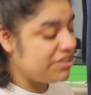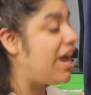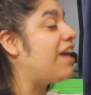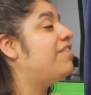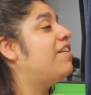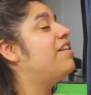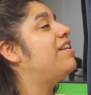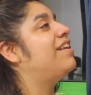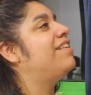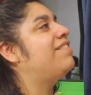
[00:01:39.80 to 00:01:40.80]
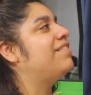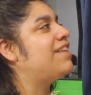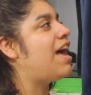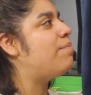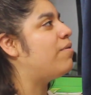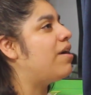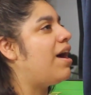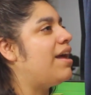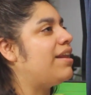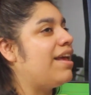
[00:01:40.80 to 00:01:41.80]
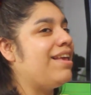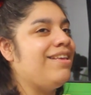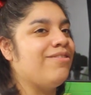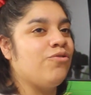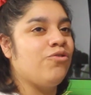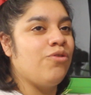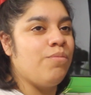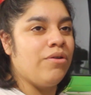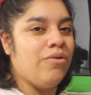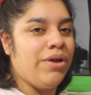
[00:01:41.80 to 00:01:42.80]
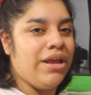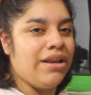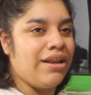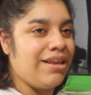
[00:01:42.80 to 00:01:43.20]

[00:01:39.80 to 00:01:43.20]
Jackson is the type of guy that he's super annoying,